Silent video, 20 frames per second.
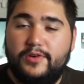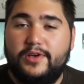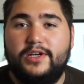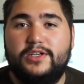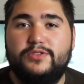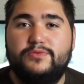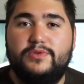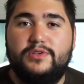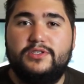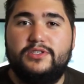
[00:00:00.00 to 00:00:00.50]

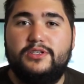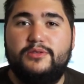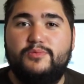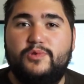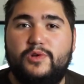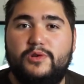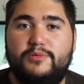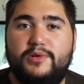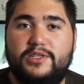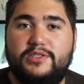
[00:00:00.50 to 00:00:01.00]
guys want to see
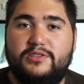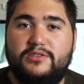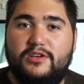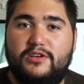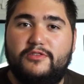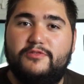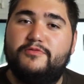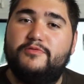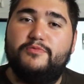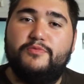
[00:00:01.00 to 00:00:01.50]
more of my
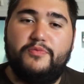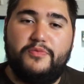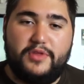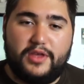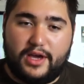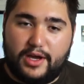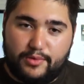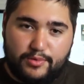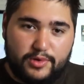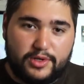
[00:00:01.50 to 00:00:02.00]
stuff,
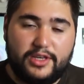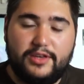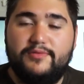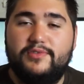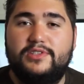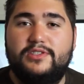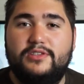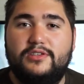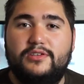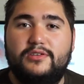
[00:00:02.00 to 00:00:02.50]
I will give
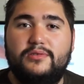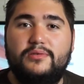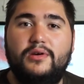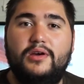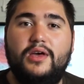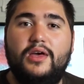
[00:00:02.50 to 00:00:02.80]
it to you.